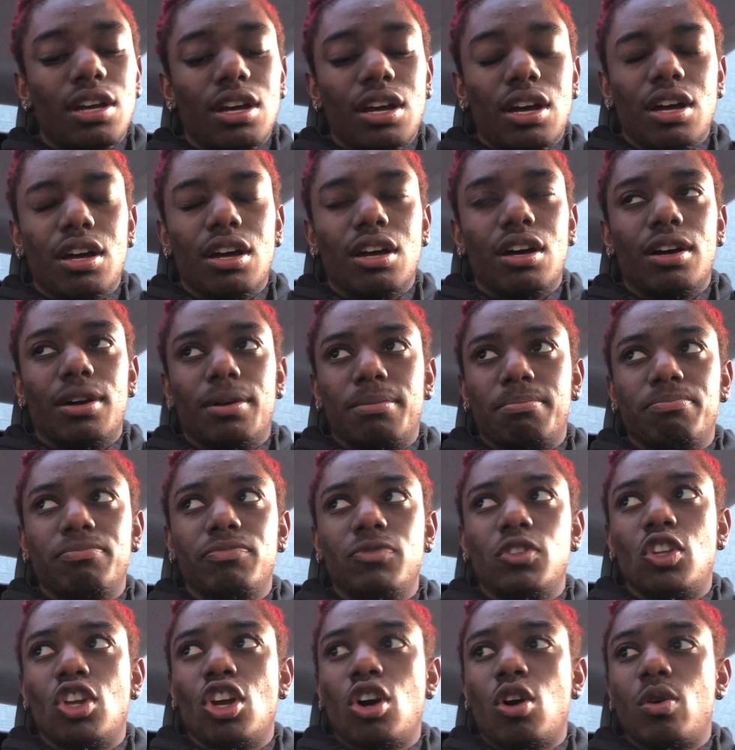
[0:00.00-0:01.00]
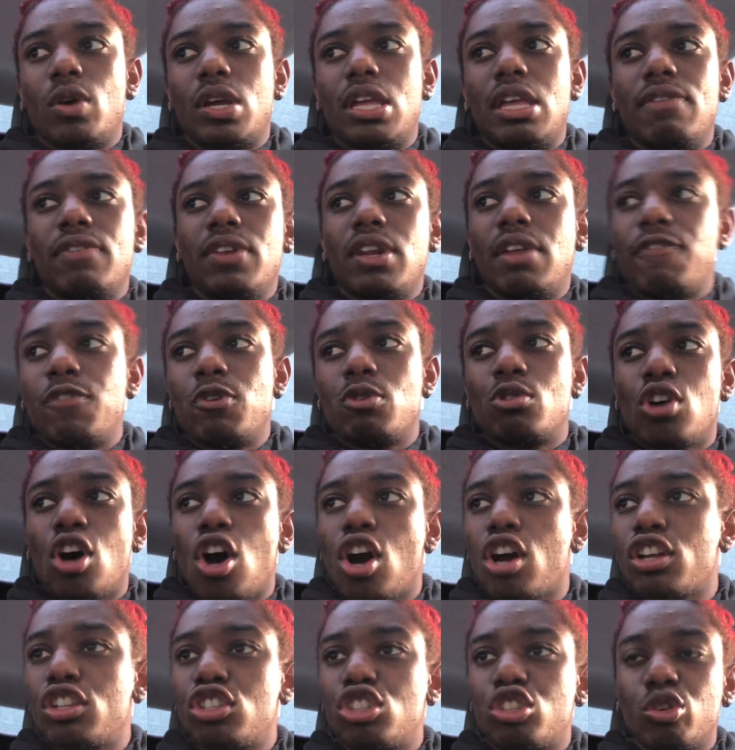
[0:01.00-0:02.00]
Um, you know, even if you're
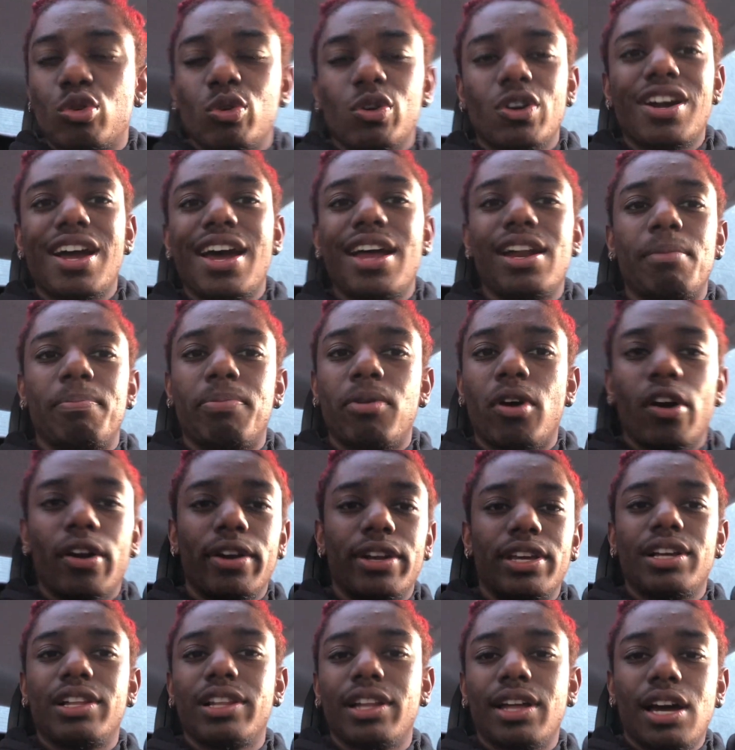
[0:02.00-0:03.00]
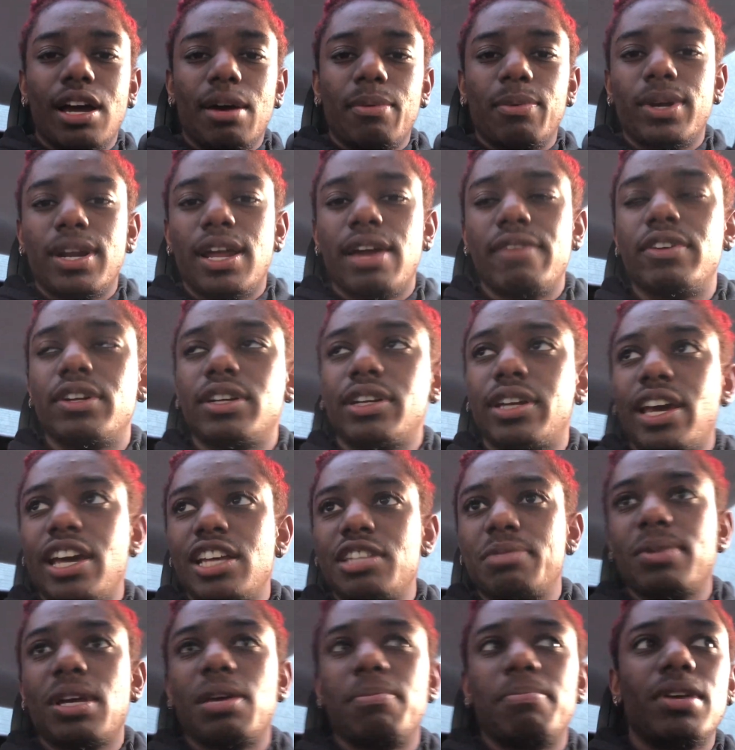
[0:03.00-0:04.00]
talking to her at a party, club, whatever the
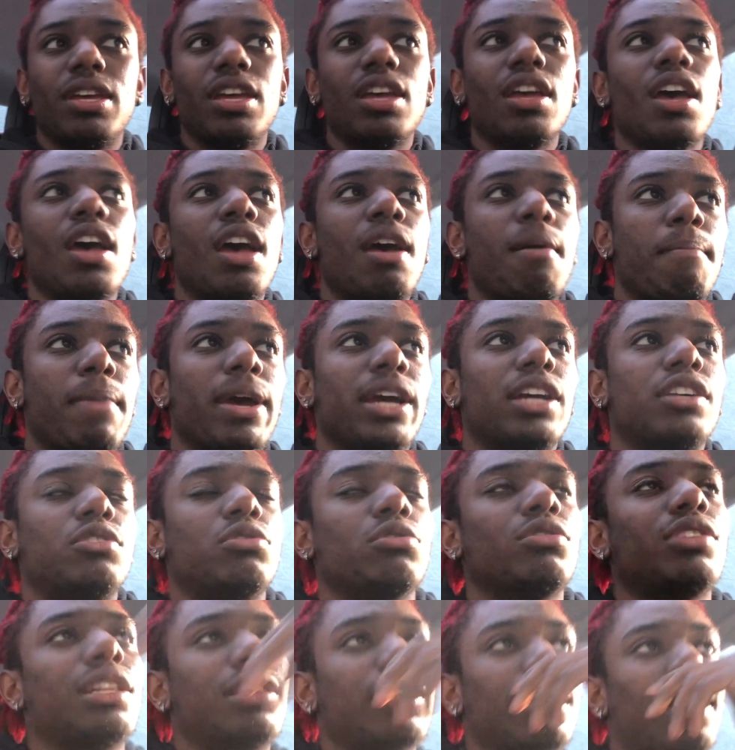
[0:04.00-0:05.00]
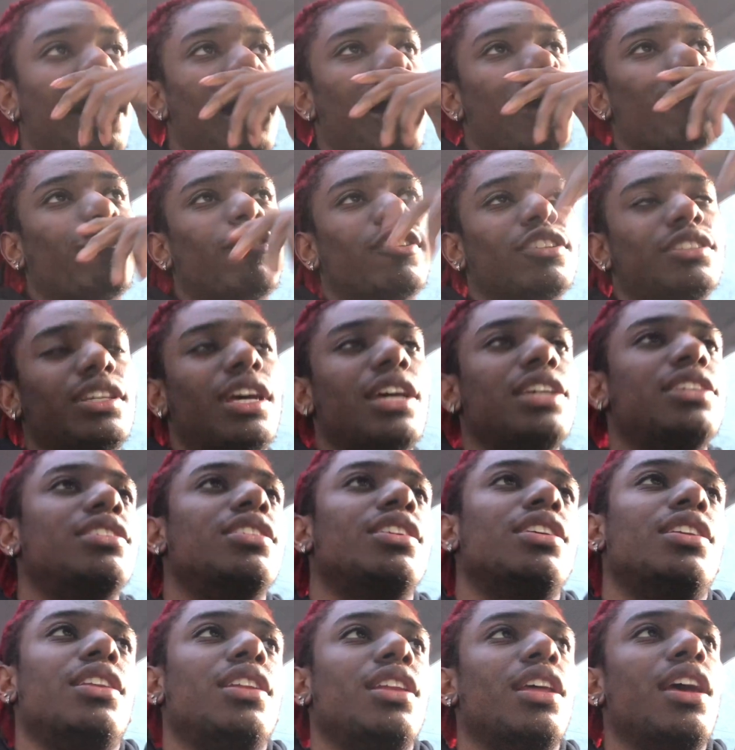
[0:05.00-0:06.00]
case may be, making sure that the
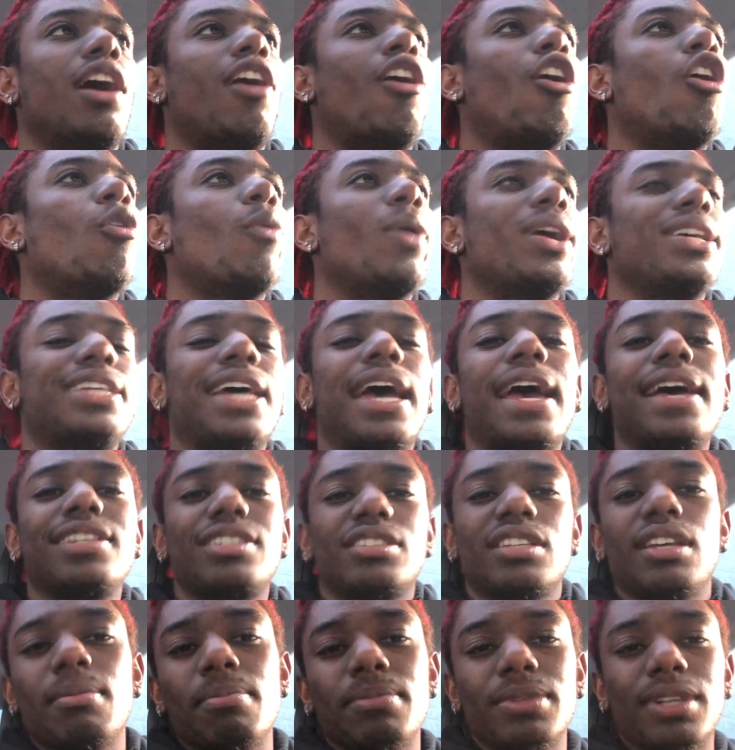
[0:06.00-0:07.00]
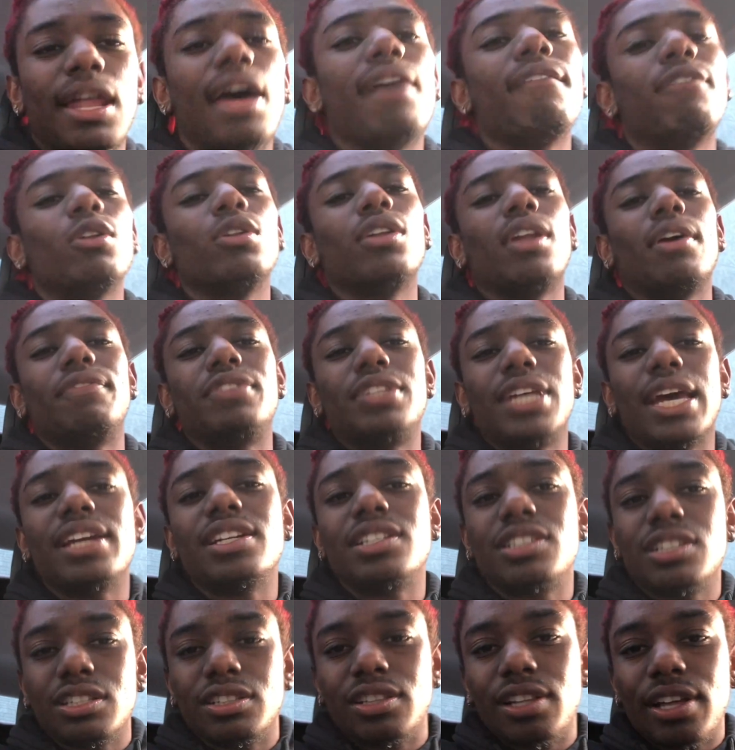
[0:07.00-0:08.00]
conversation always has some level of
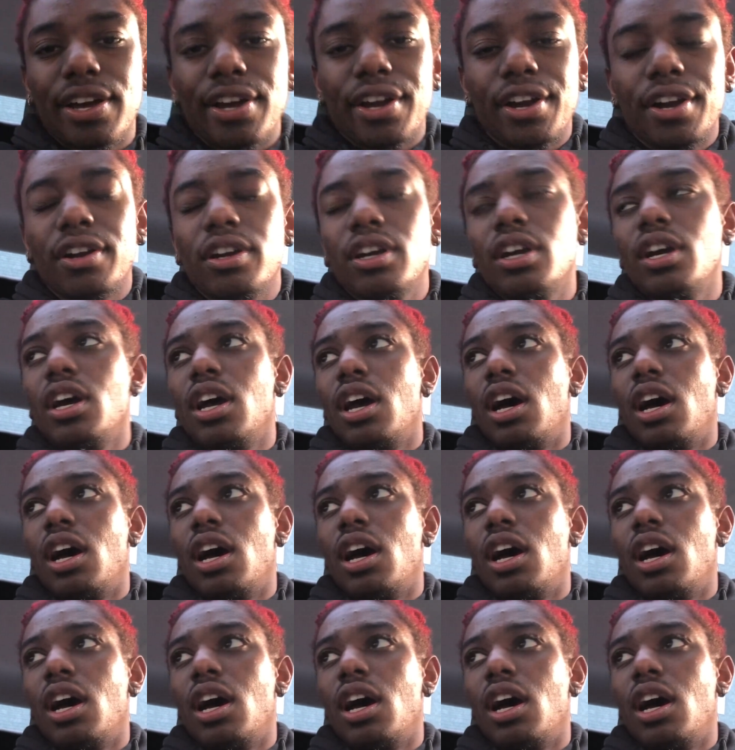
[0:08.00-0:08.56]
tension there,